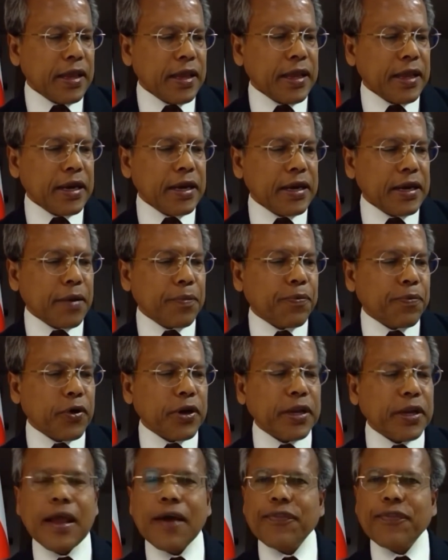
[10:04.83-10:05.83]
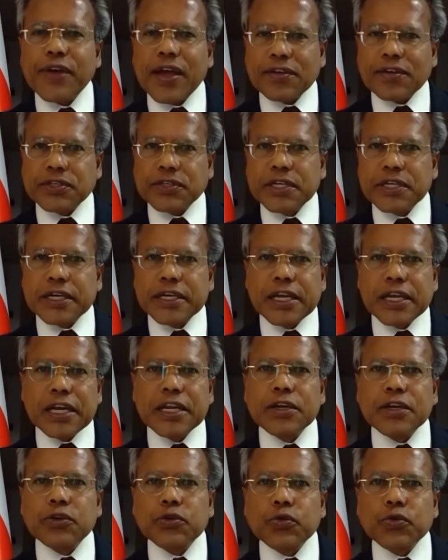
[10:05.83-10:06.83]
in Foreign Affairs
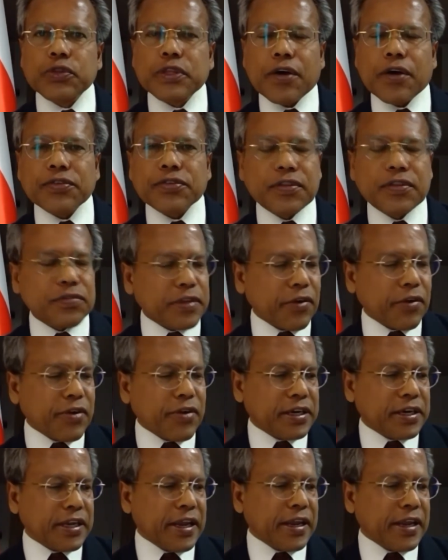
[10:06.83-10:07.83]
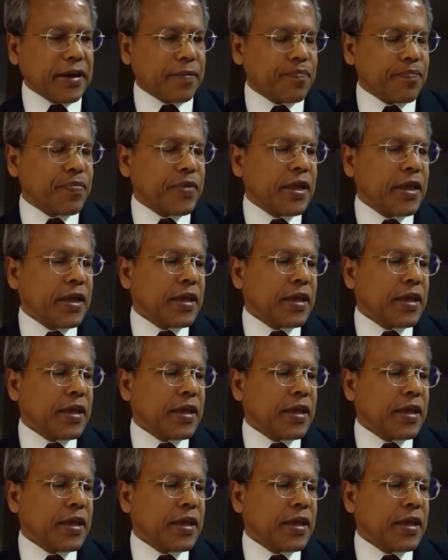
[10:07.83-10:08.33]
Journal in 2017.